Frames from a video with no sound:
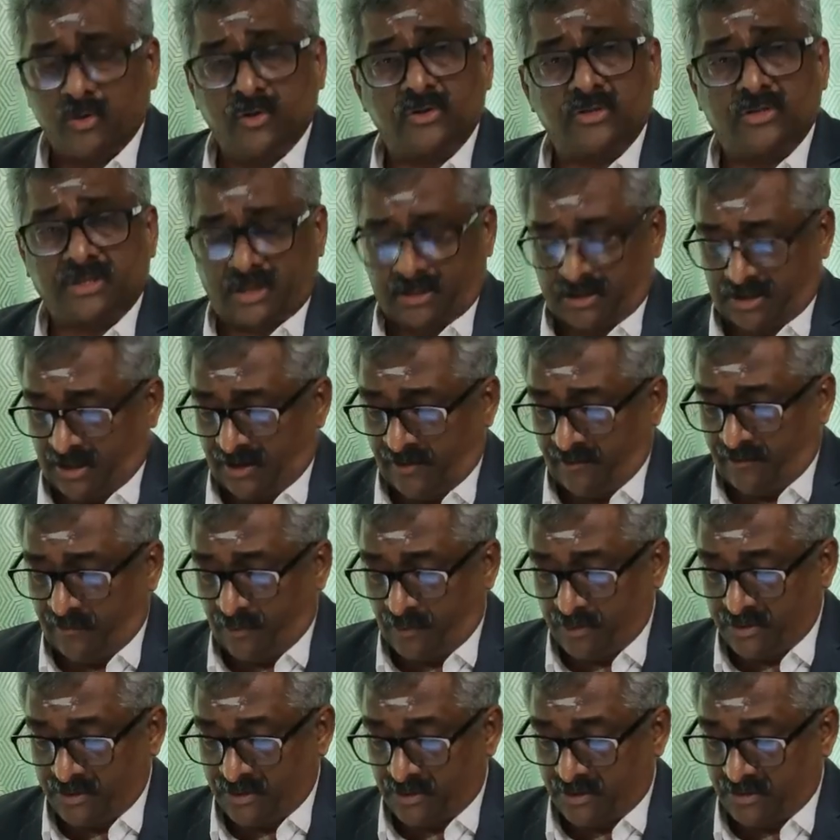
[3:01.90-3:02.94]
closed
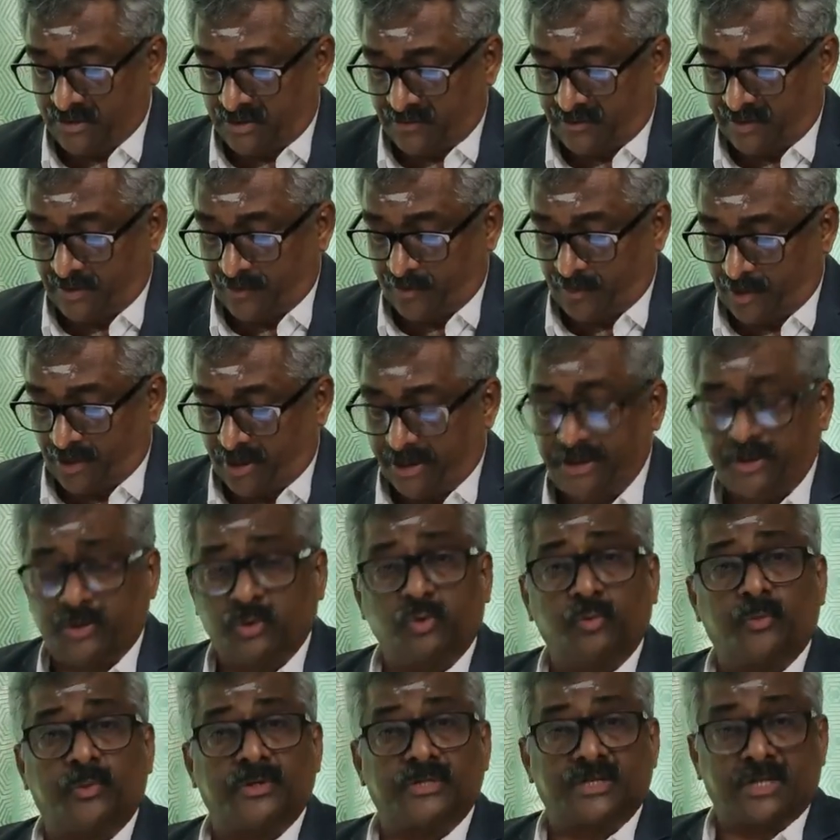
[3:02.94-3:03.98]
13,407,
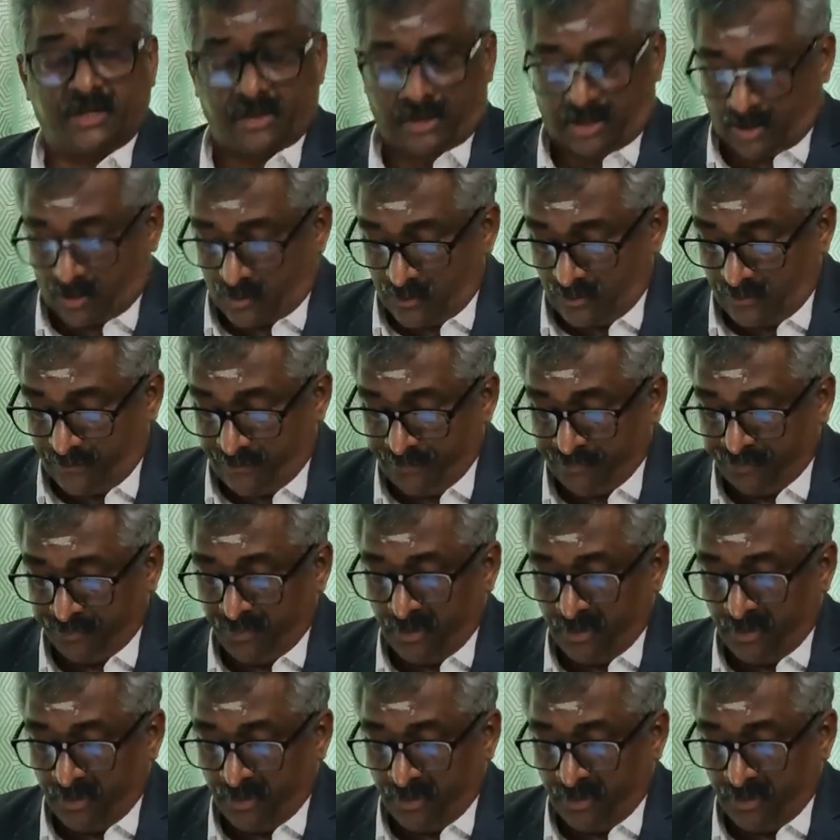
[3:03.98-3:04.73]
0.2% down.